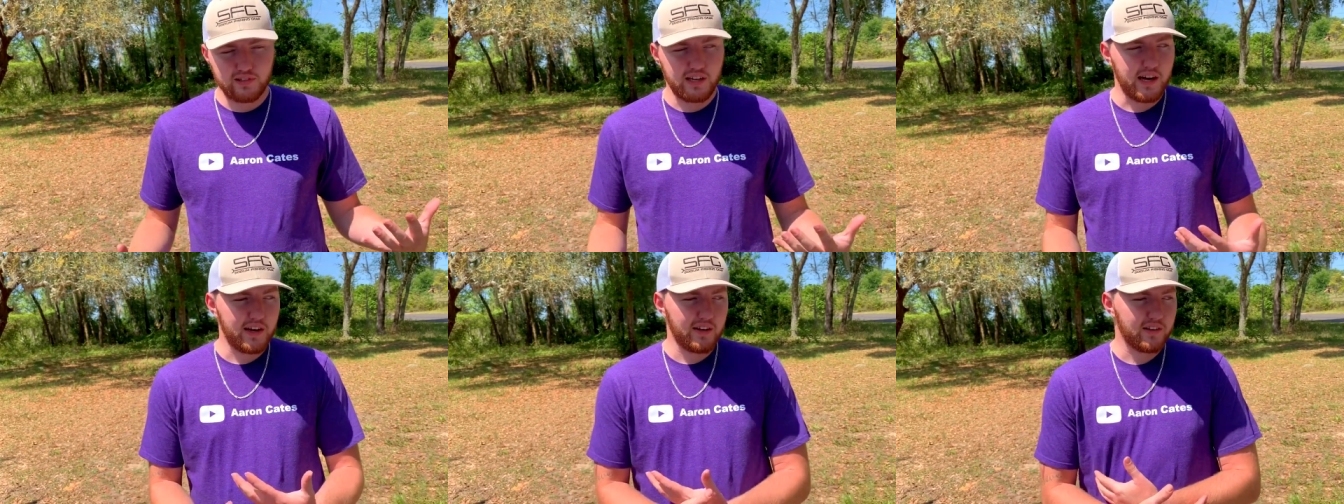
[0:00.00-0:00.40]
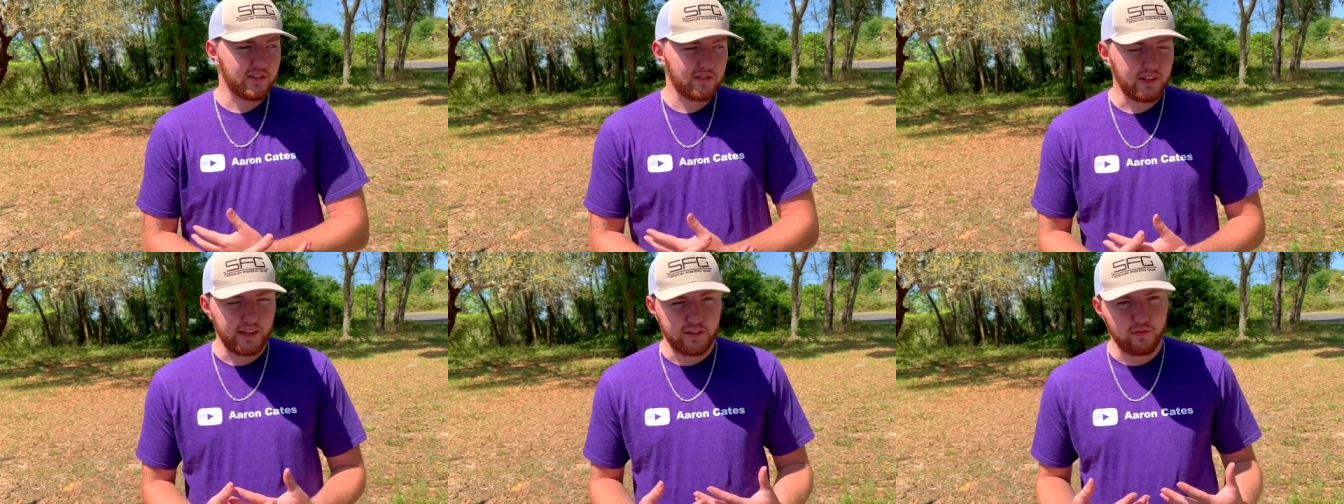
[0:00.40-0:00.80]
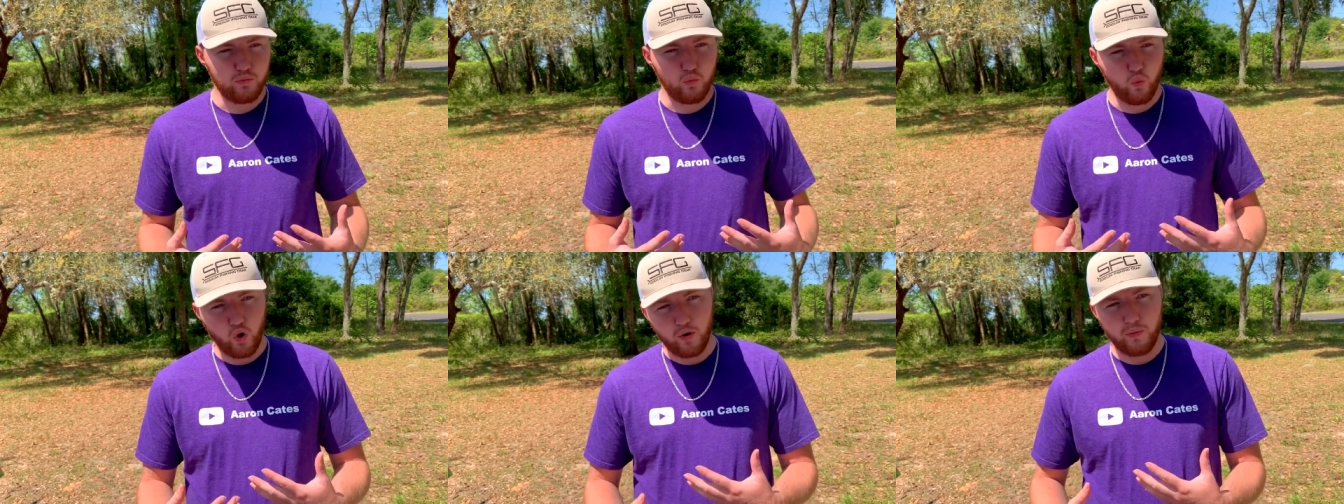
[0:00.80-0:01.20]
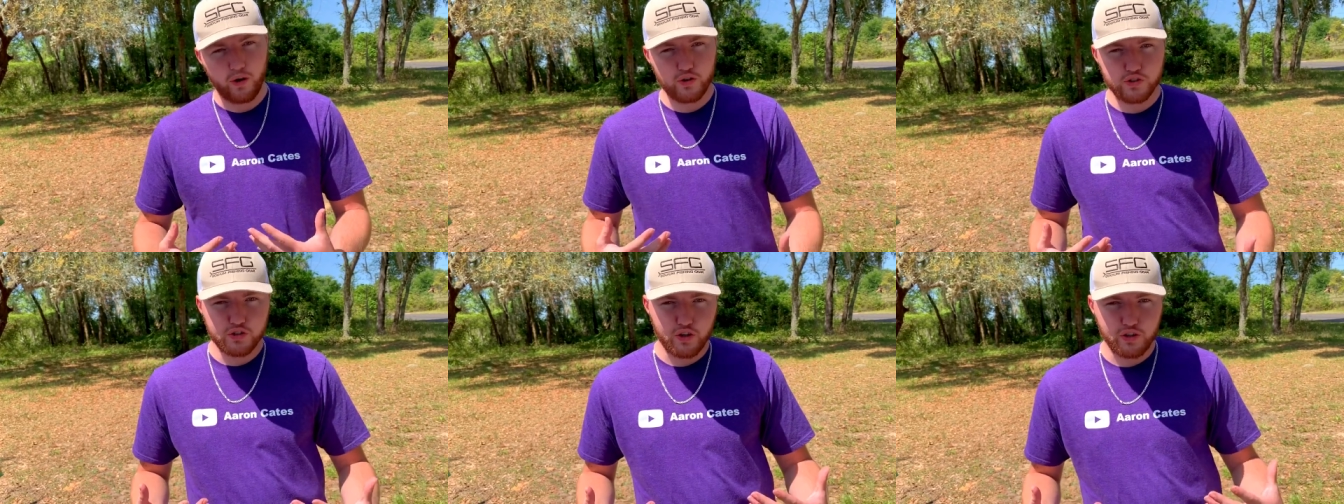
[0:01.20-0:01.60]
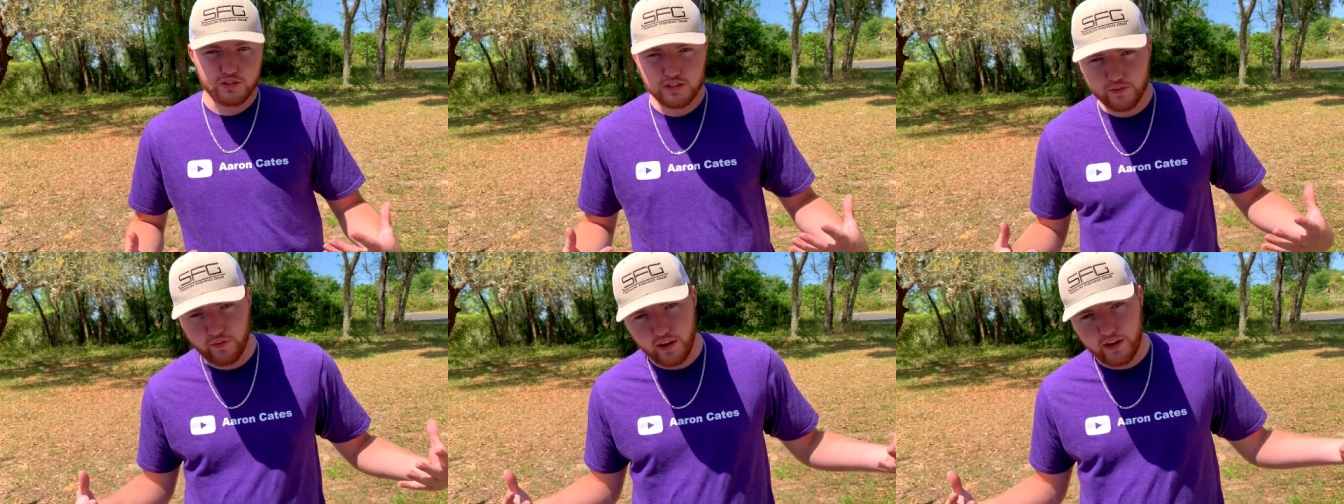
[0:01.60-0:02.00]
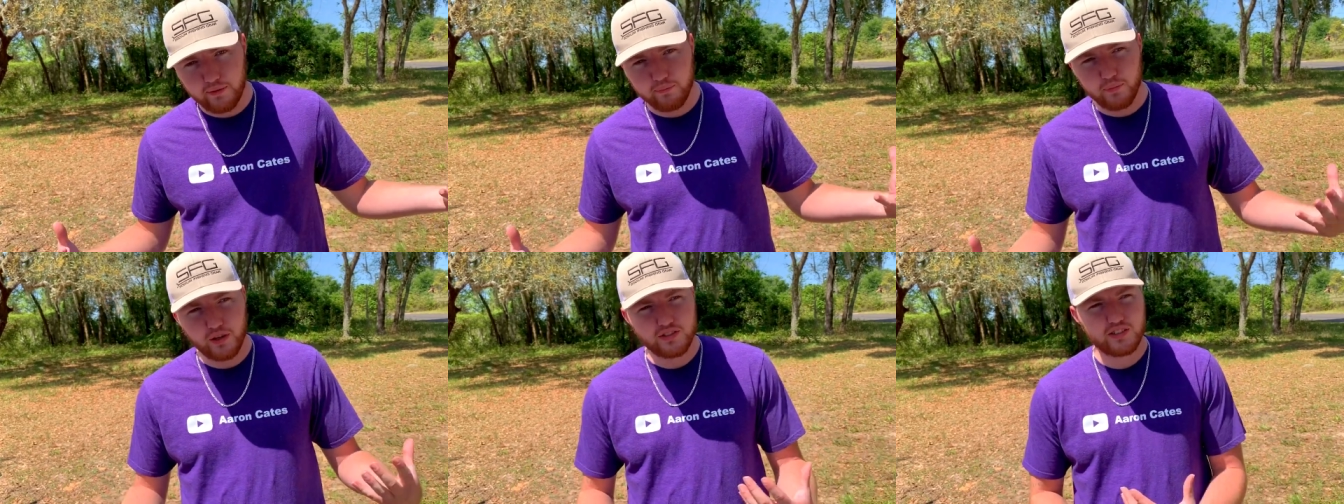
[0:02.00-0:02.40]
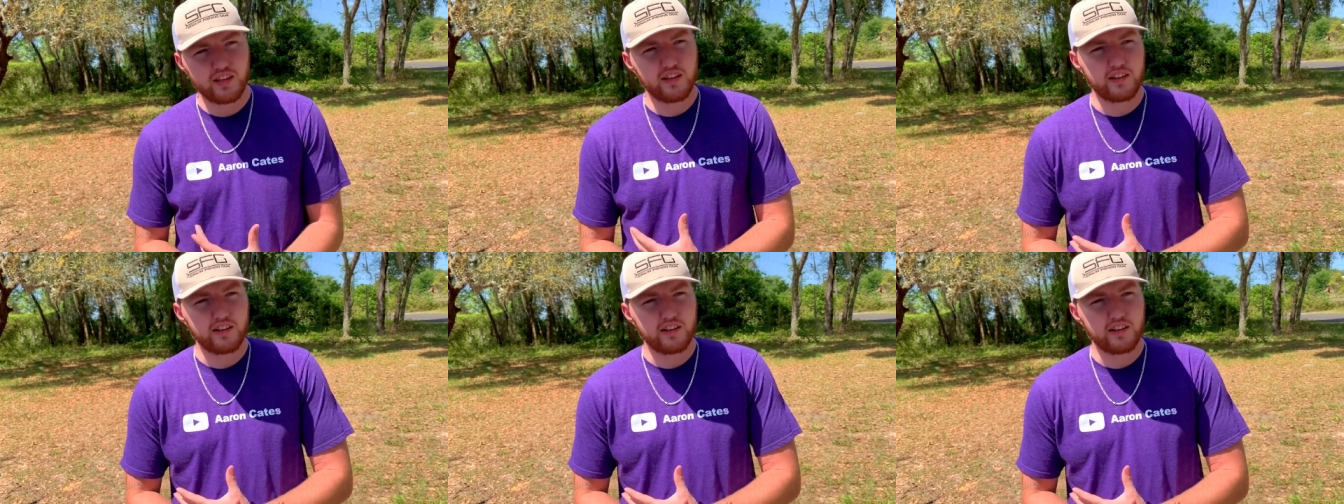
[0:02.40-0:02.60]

kind of like Walmart shirts, if I must say,